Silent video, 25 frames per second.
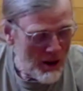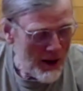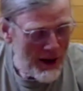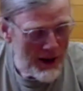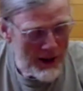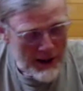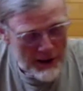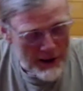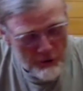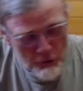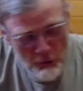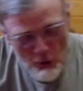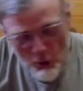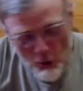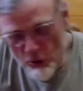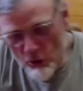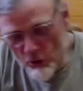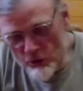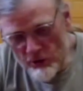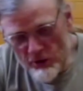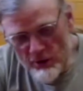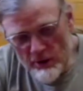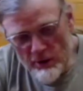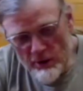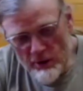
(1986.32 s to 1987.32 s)
I had
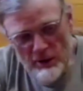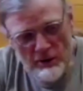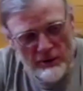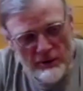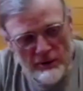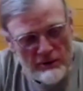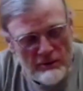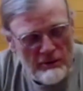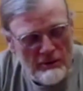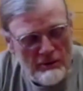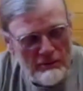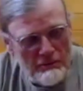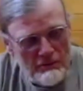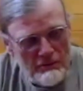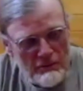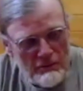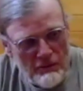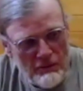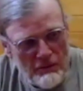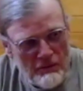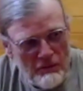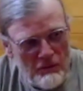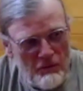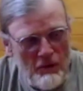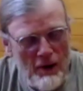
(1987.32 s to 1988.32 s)
rototilled
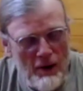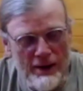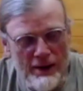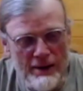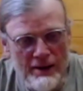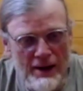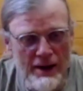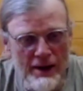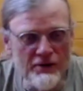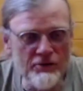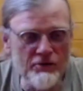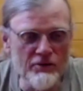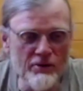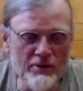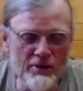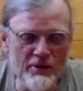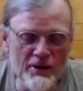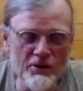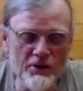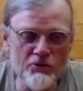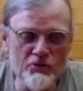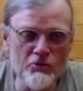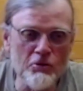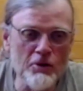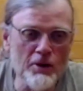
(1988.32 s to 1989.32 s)
right next to
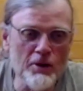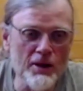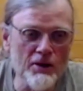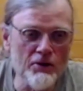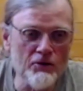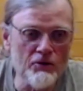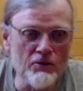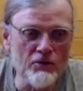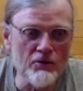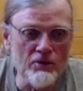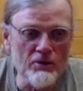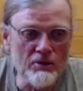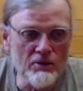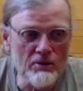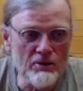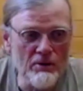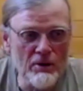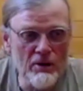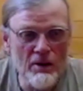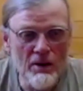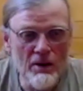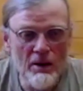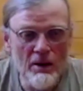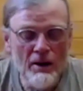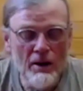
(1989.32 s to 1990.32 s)
these trees
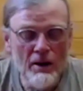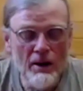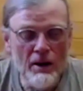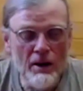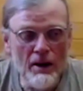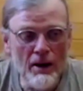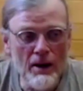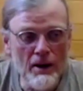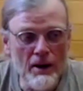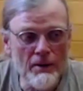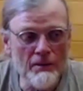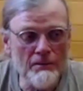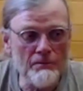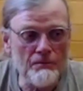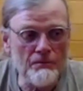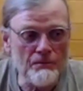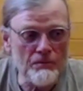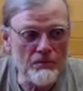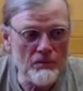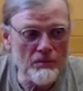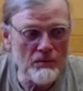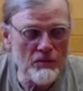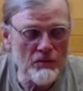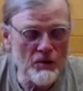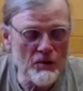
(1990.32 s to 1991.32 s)

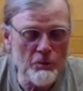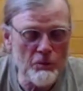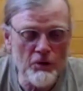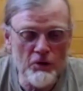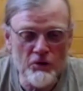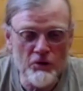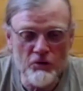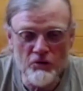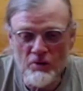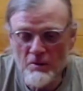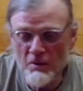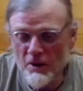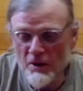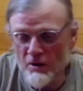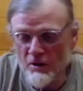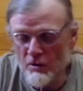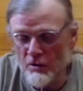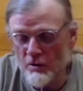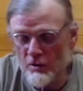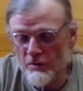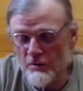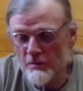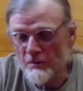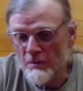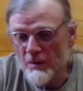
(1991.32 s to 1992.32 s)
to put some
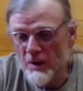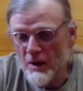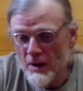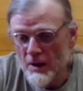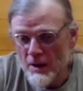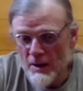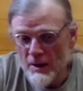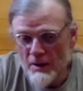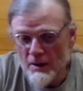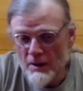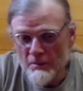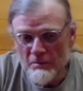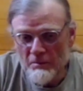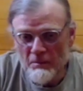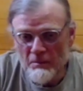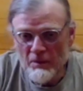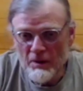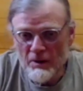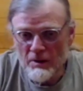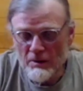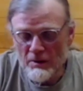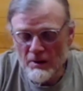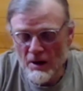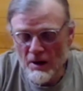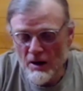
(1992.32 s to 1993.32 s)
other
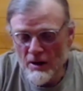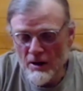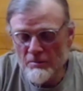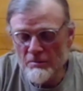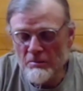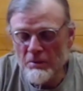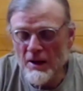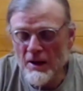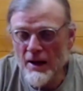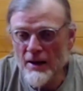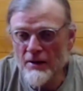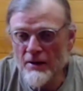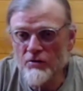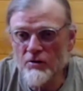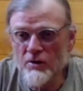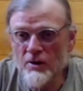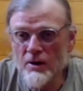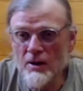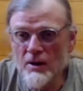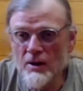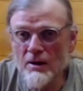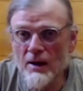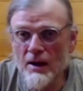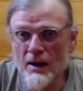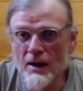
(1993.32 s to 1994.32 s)
garden plants
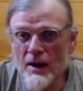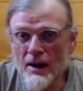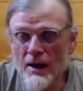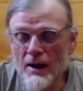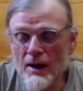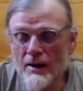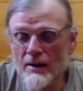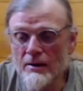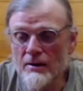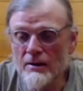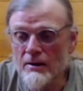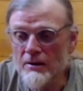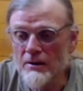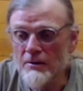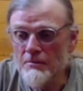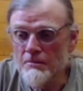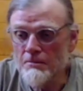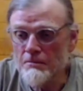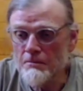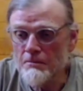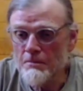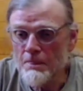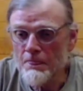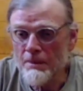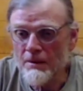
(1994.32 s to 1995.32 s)
in, and
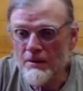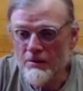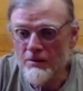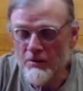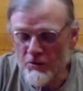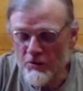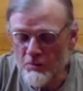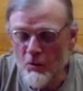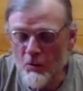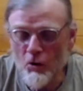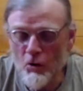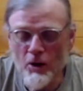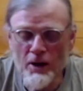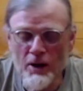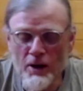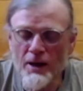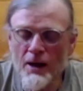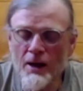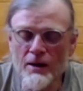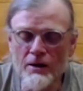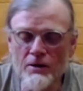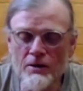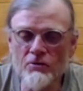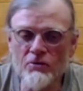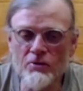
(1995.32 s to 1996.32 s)
this morning
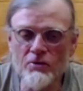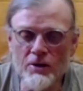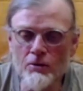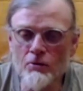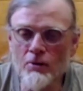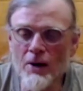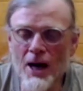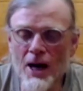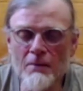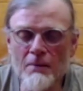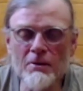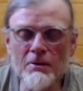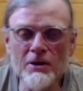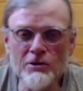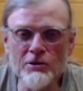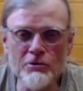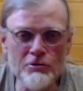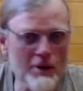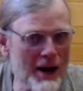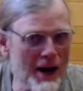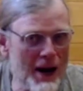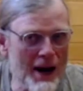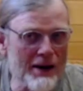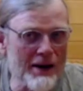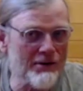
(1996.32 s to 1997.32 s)
I could see rabbit
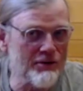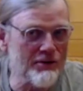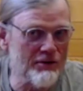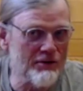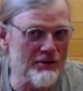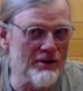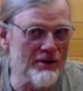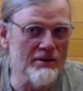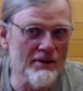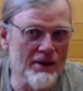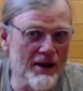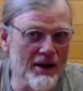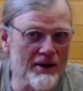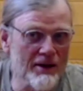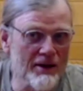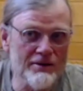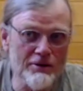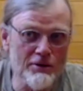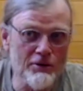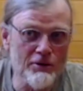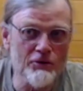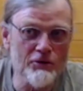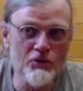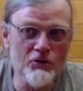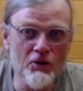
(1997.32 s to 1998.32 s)
tracks in that
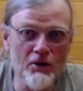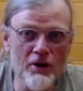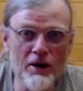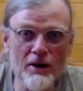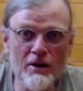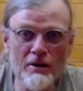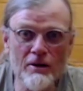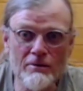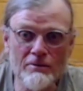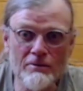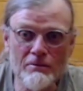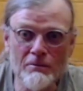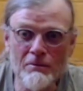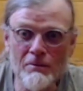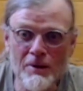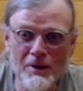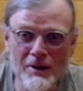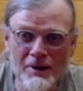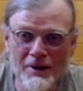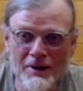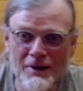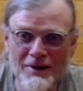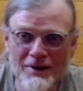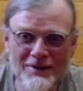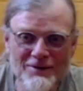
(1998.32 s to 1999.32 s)
tilled soil.
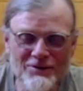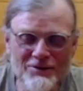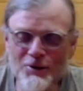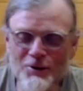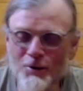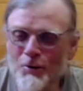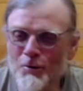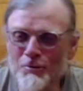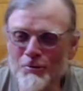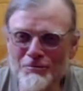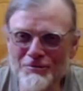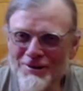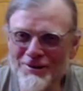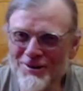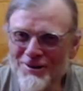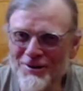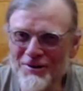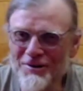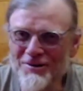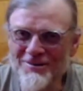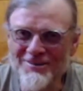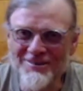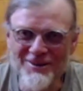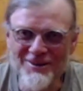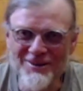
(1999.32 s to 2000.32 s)
So,
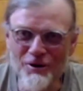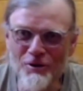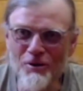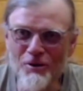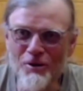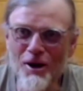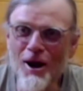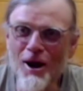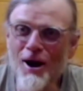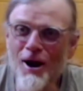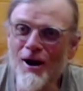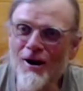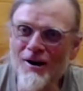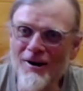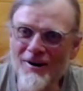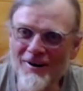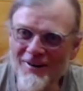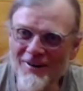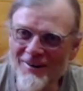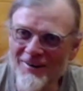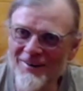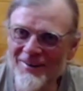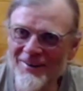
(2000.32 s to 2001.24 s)
they're there.